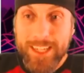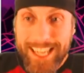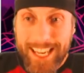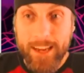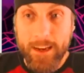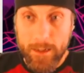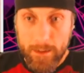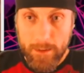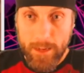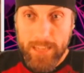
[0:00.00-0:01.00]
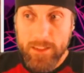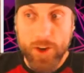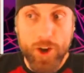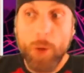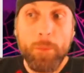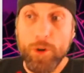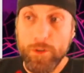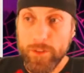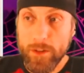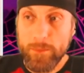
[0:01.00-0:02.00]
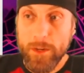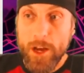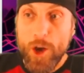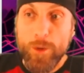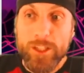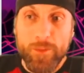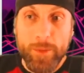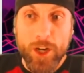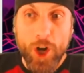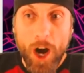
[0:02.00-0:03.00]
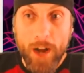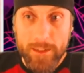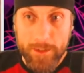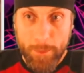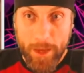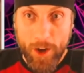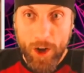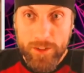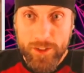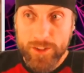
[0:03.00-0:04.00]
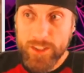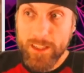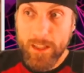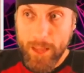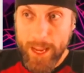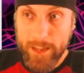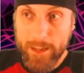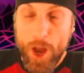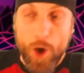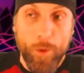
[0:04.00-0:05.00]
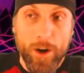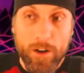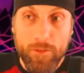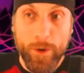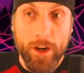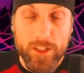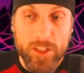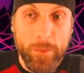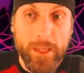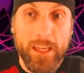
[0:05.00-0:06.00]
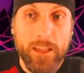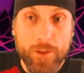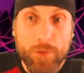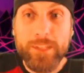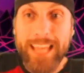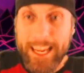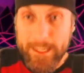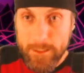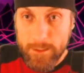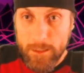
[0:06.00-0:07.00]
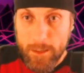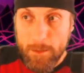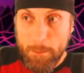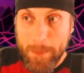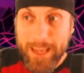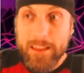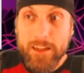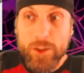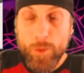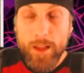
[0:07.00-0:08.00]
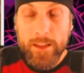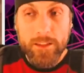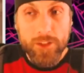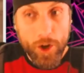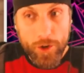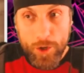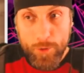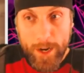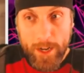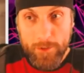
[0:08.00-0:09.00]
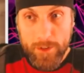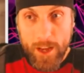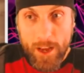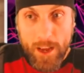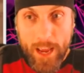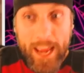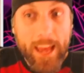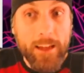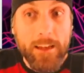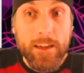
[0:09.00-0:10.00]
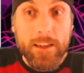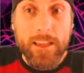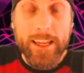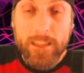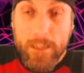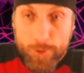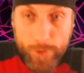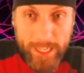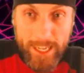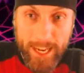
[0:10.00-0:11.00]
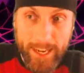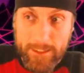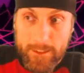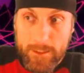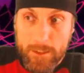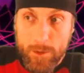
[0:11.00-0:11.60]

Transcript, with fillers: king has a number of them, which have been caught by the hunters in the land whereof we are speaking. Those ants make their dwellings underground, and like Greek ants,